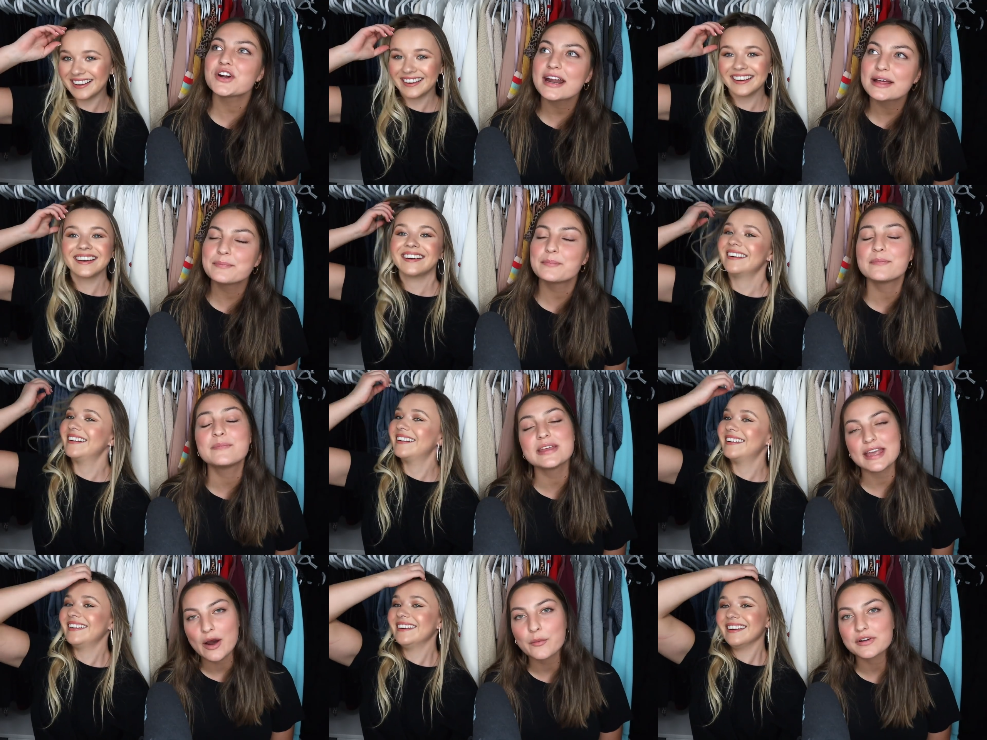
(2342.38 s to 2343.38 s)
Speaker 1: try to
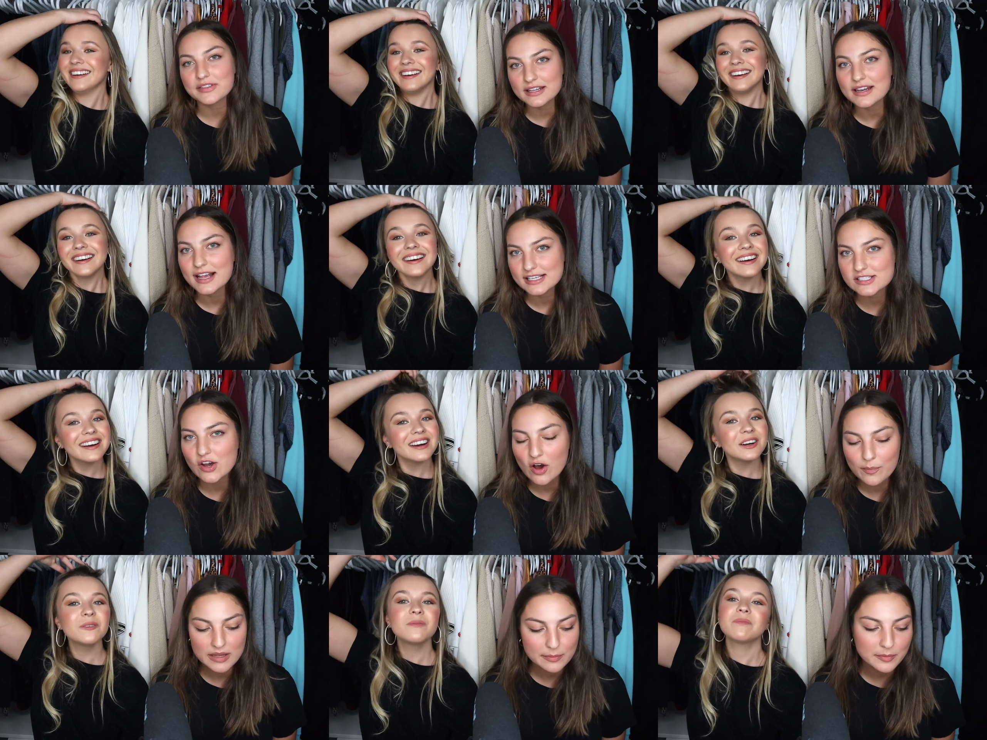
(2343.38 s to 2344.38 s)
be outwardly nice to
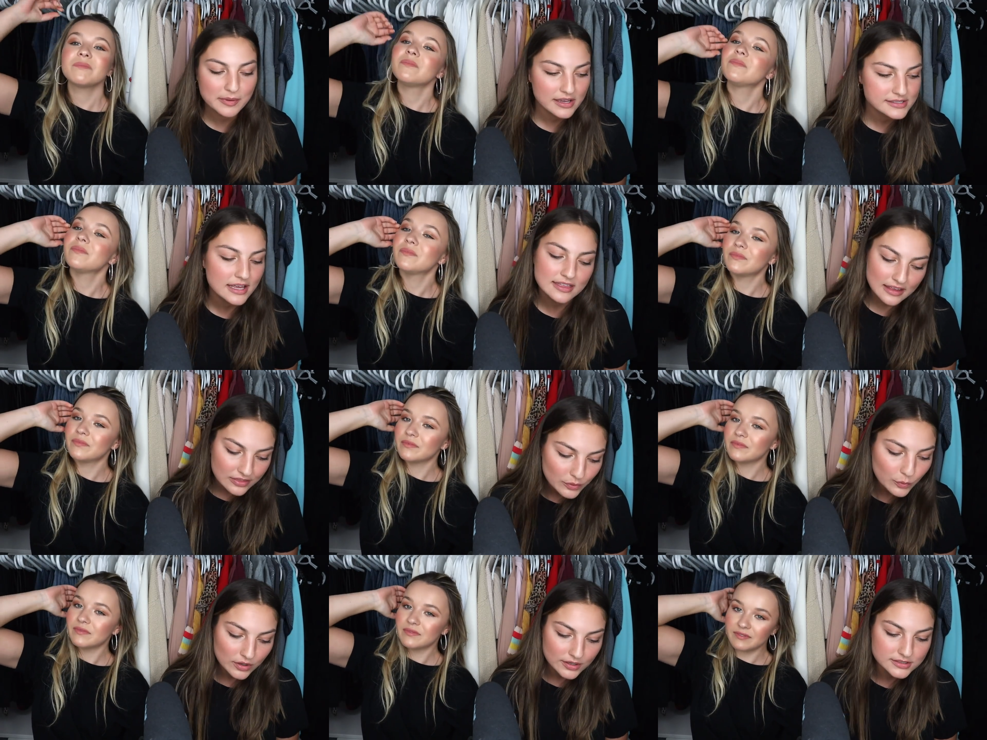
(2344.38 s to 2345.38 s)
all people because I think
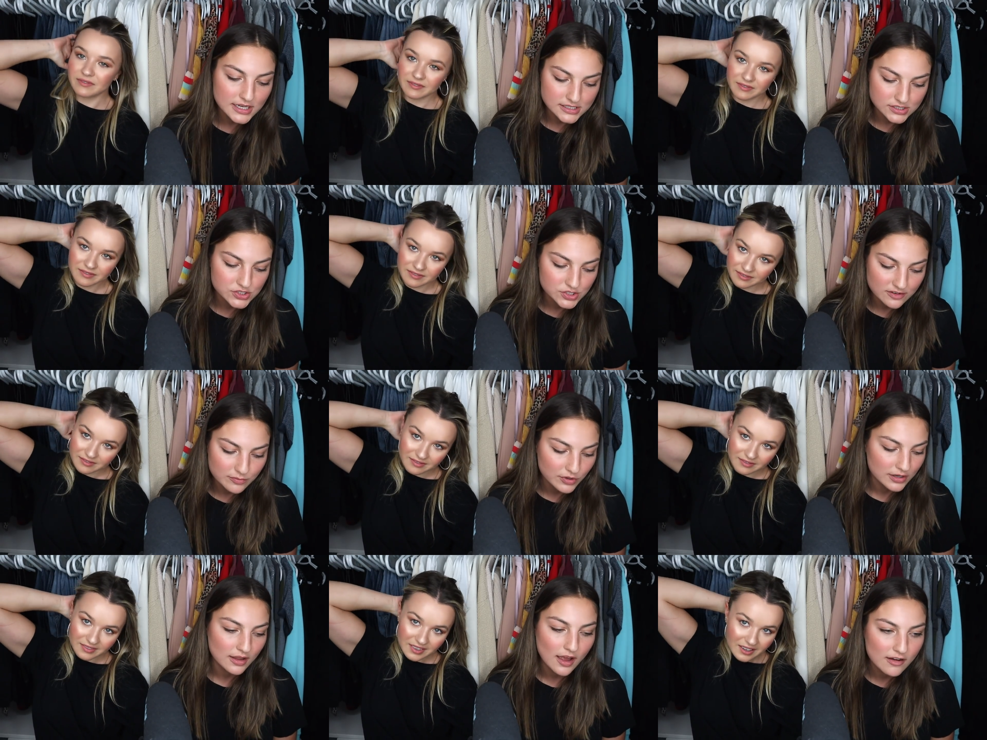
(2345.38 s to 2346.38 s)
the world does deserve
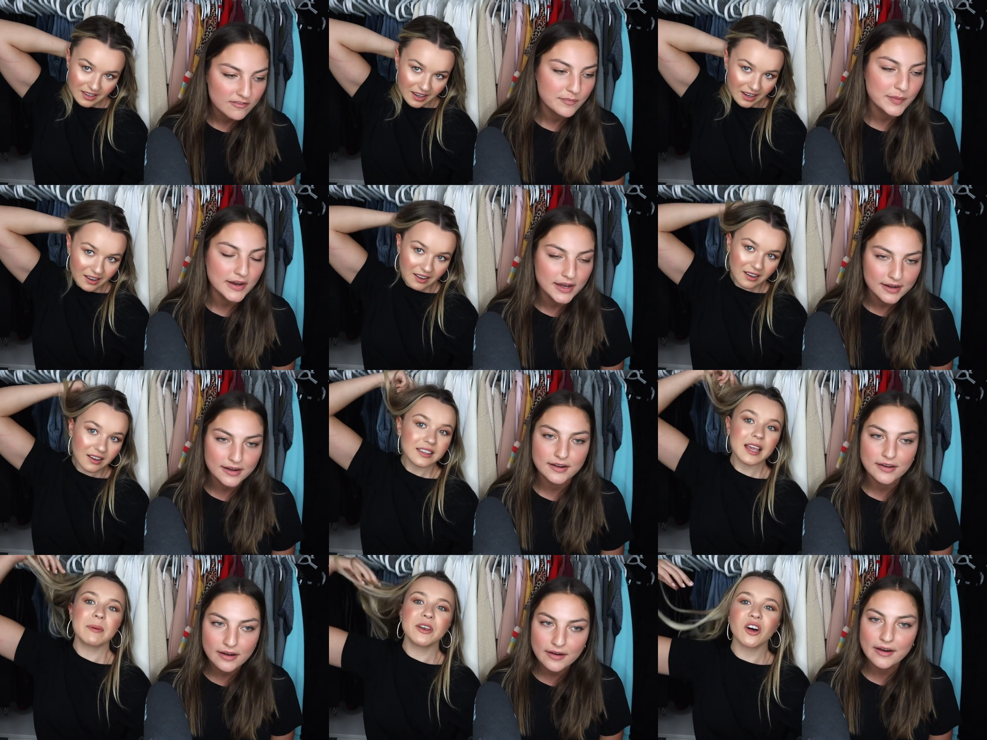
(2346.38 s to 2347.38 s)
more love, but.
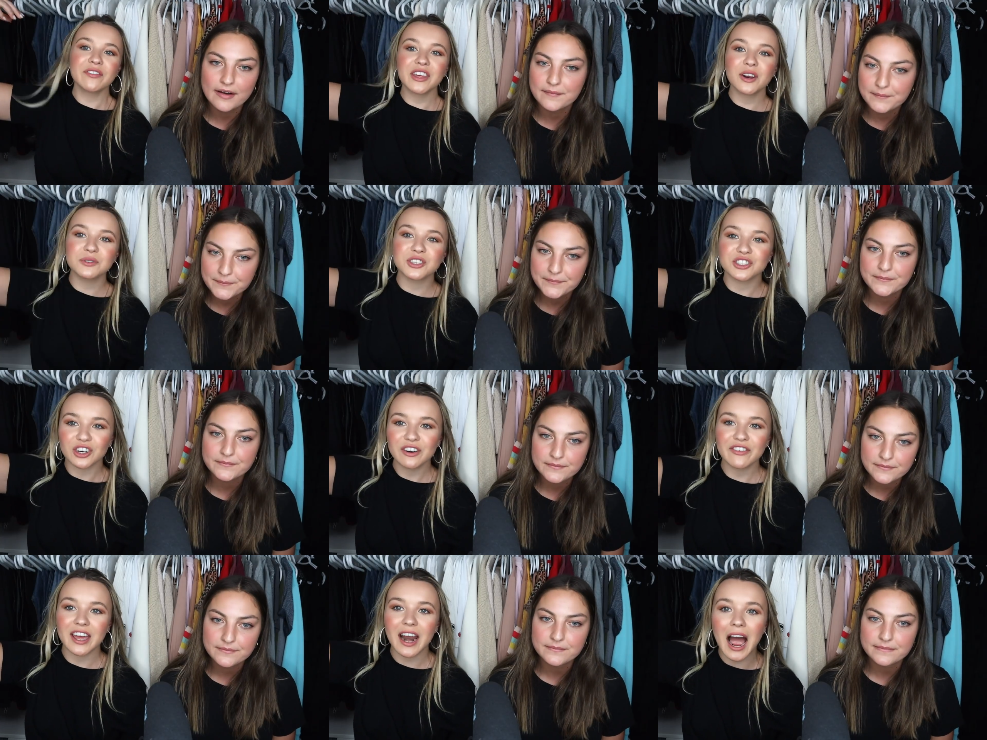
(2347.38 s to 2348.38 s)
Speaker 2: Yeah, but not if they don't
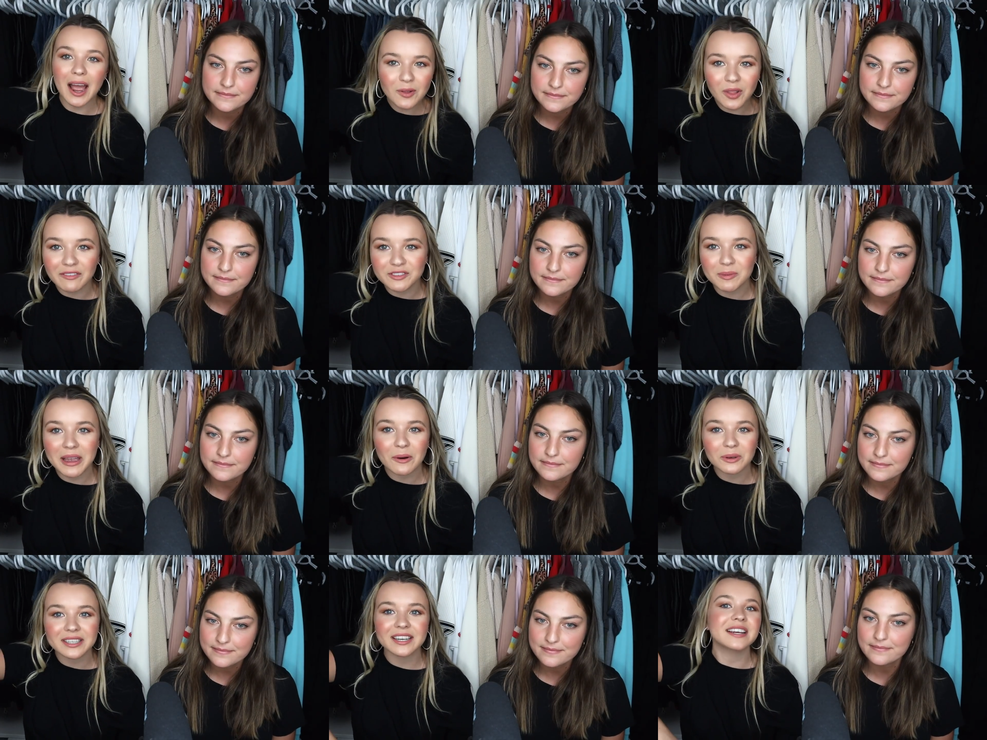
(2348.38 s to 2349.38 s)
deserve it. I love to be
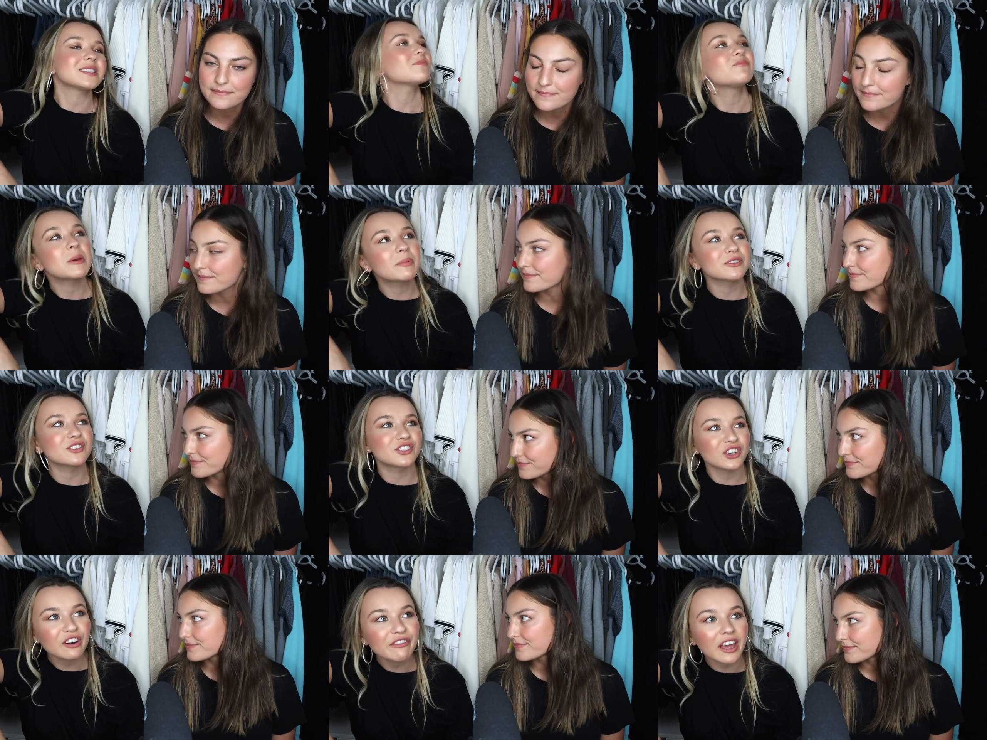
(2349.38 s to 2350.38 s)
outwardly nice if people
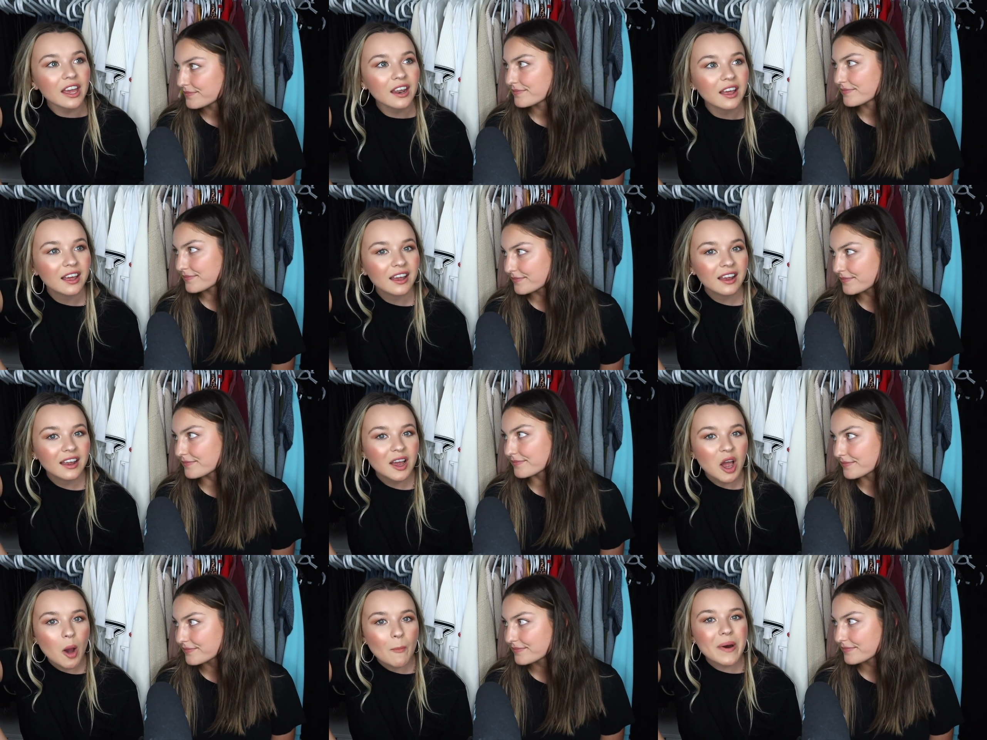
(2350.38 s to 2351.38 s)
deserve it.
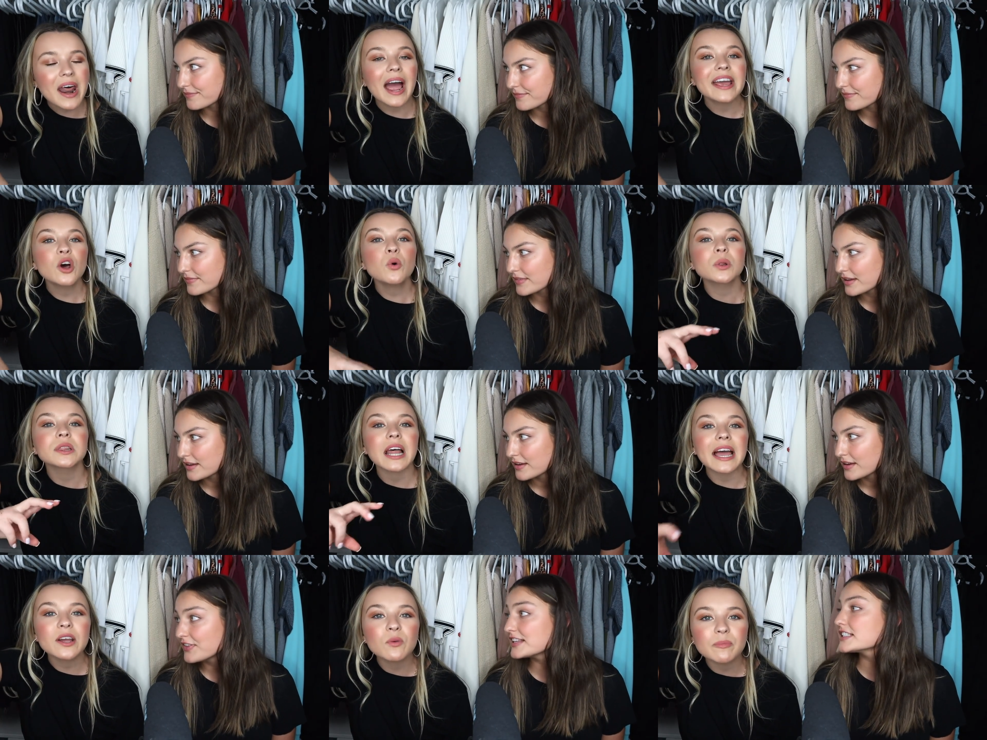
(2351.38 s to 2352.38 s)
Mm. But I don't
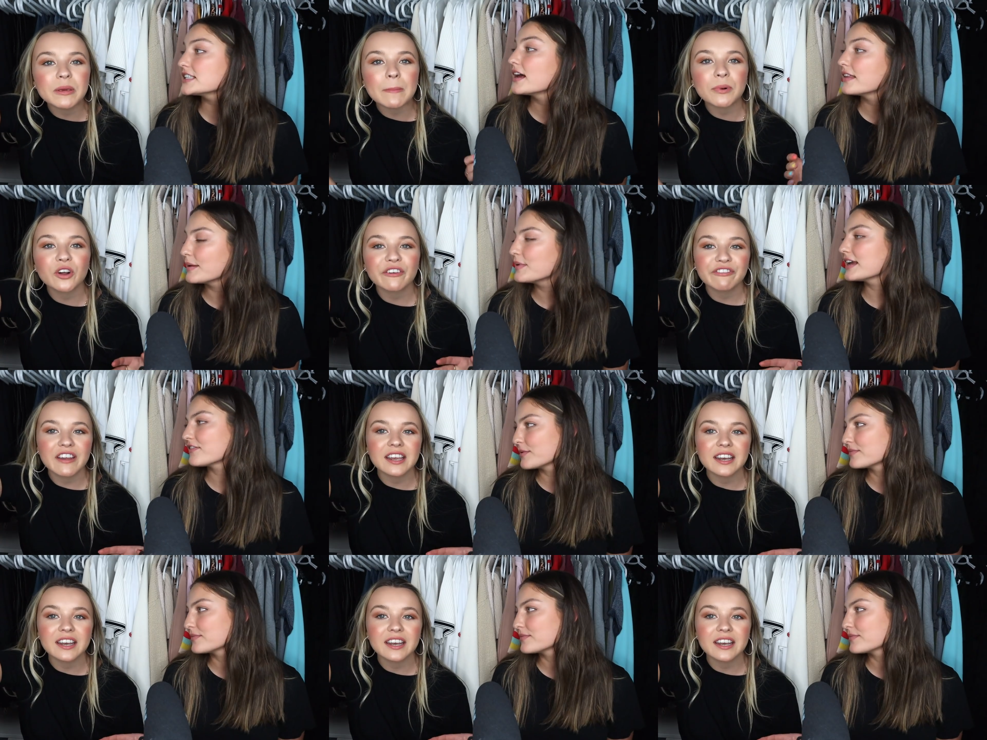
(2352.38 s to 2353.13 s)
like this when is people a, let me give